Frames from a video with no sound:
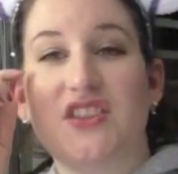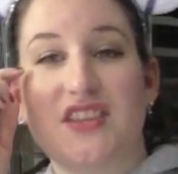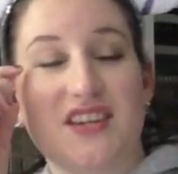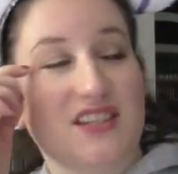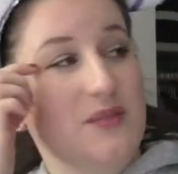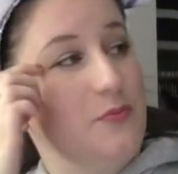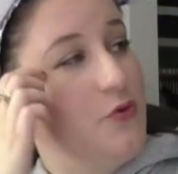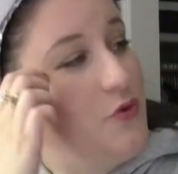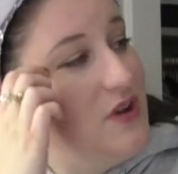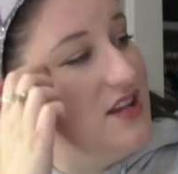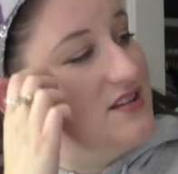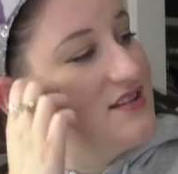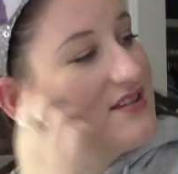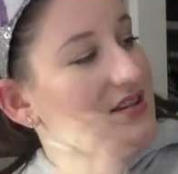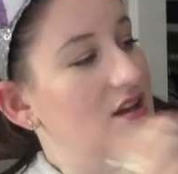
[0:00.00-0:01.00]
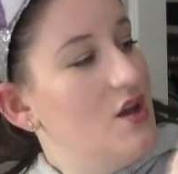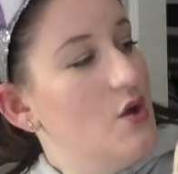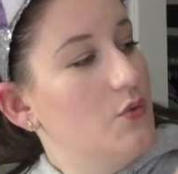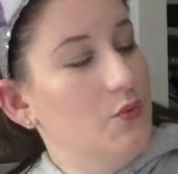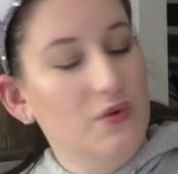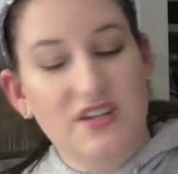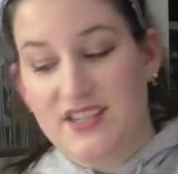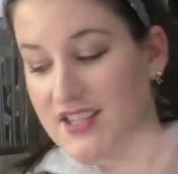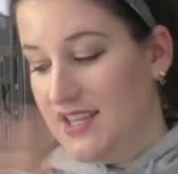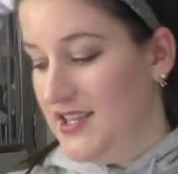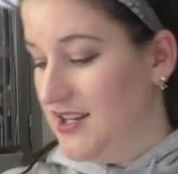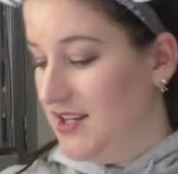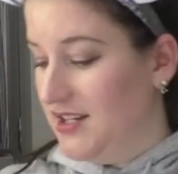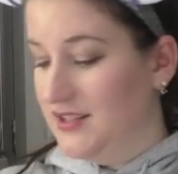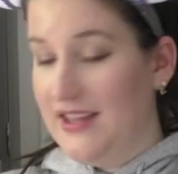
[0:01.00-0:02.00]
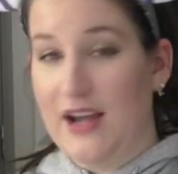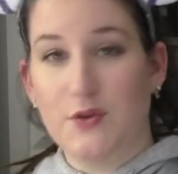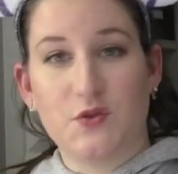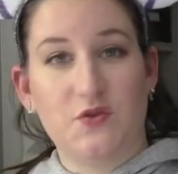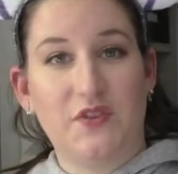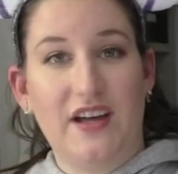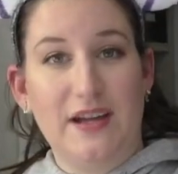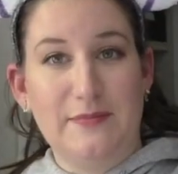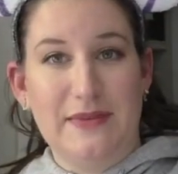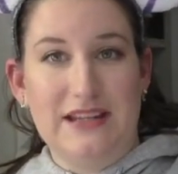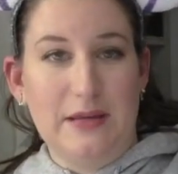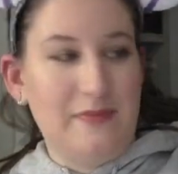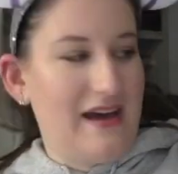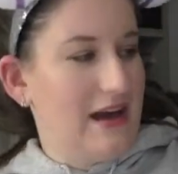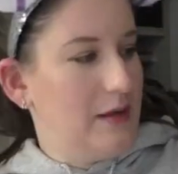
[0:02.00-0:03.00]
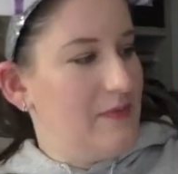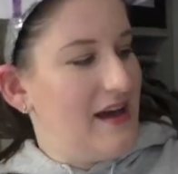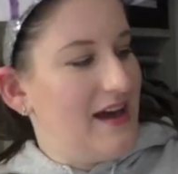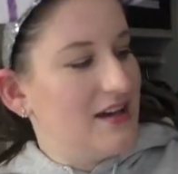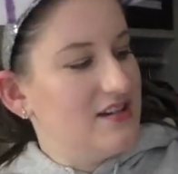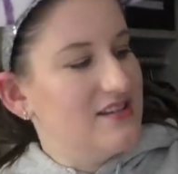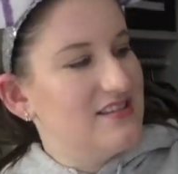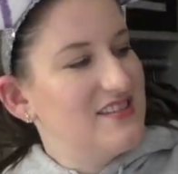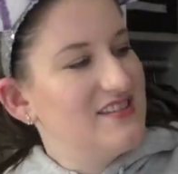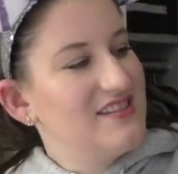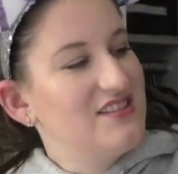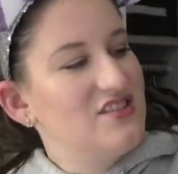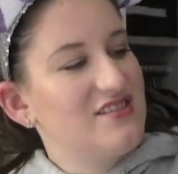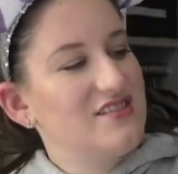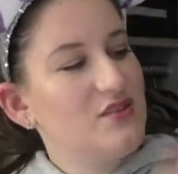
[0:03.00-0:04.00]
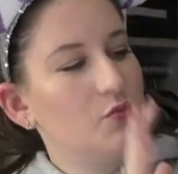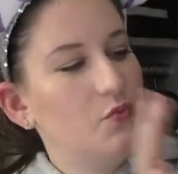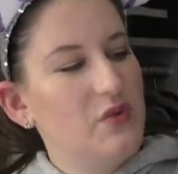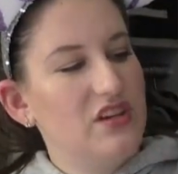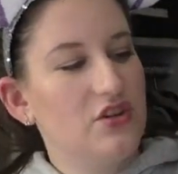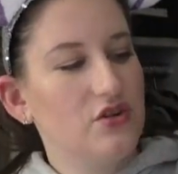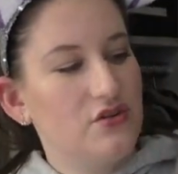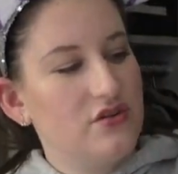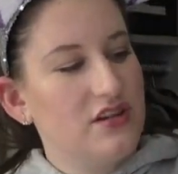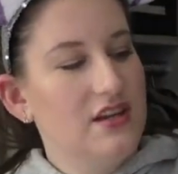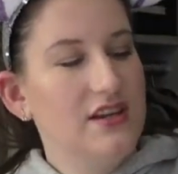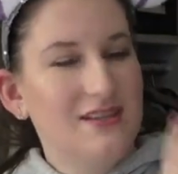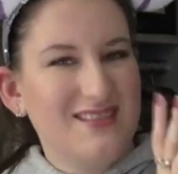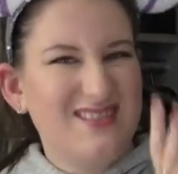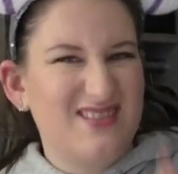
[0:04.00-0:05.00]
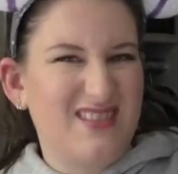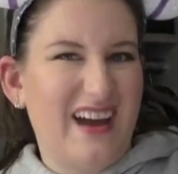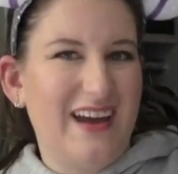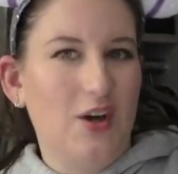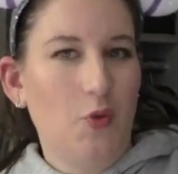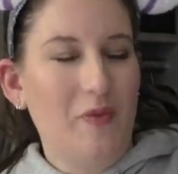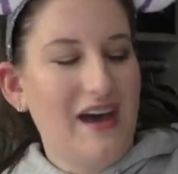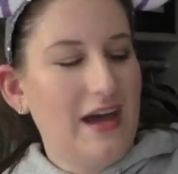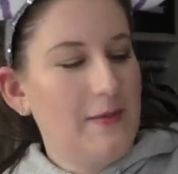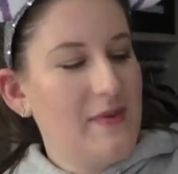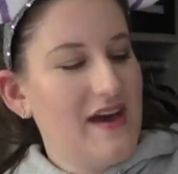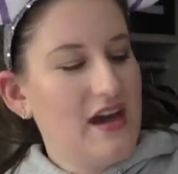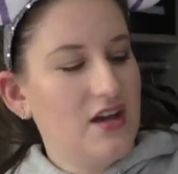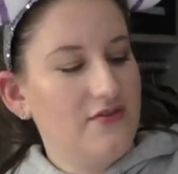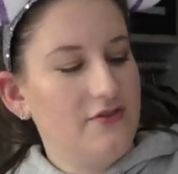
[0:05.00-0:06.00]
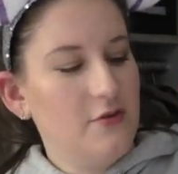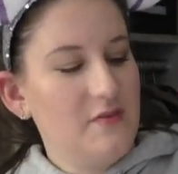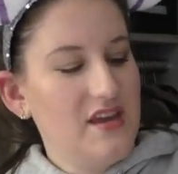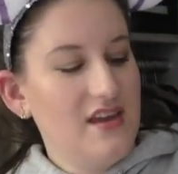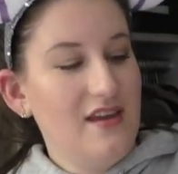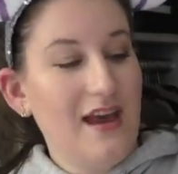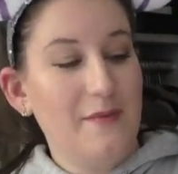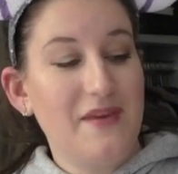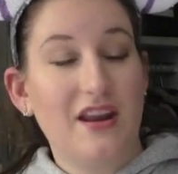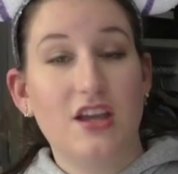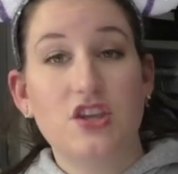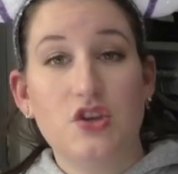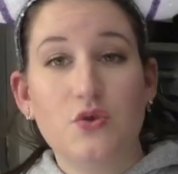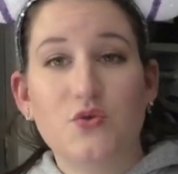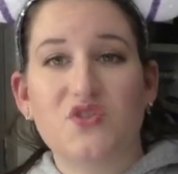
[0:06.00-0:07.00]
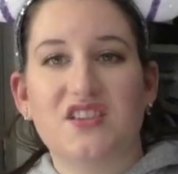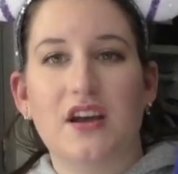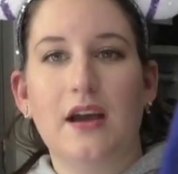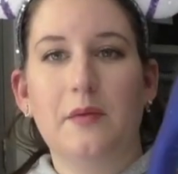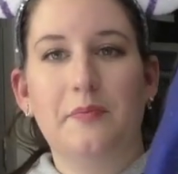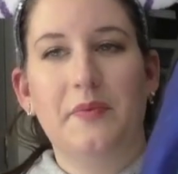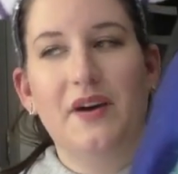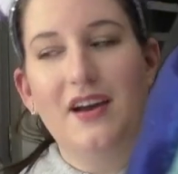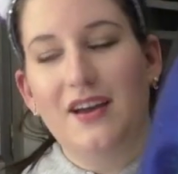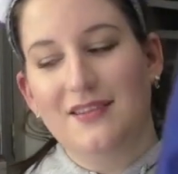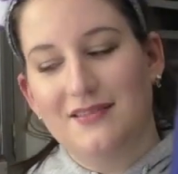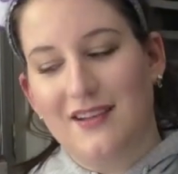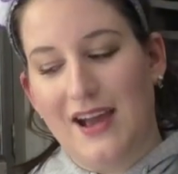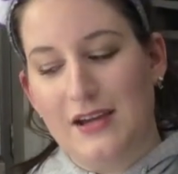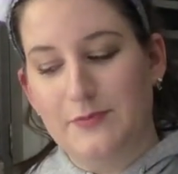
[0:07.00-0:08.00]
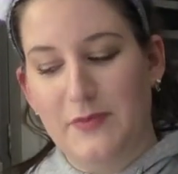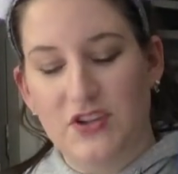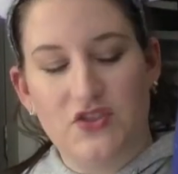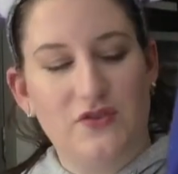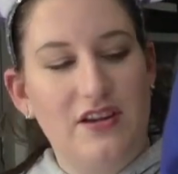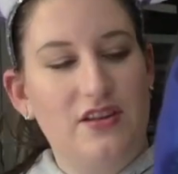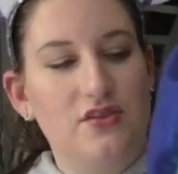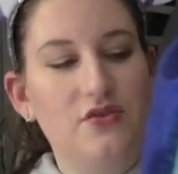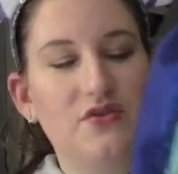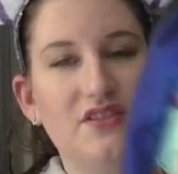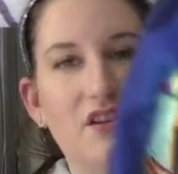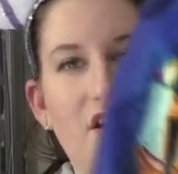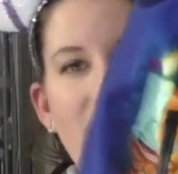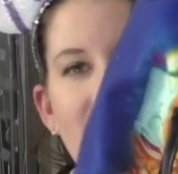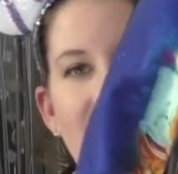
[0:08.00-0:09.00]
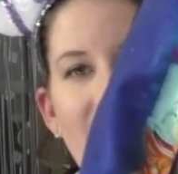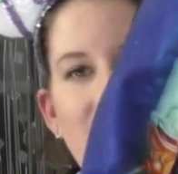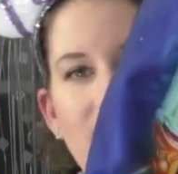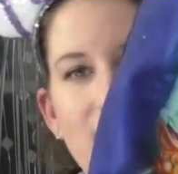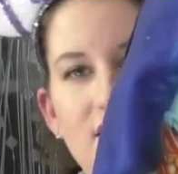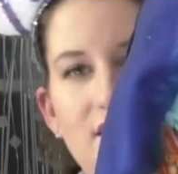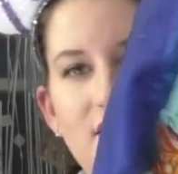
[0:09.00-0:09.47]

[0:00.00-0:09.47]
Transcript: this print was in a Loungefly mini backpack, because this is just a weird style backpack for me. I mean, I use it, but I'd much rather use it on that.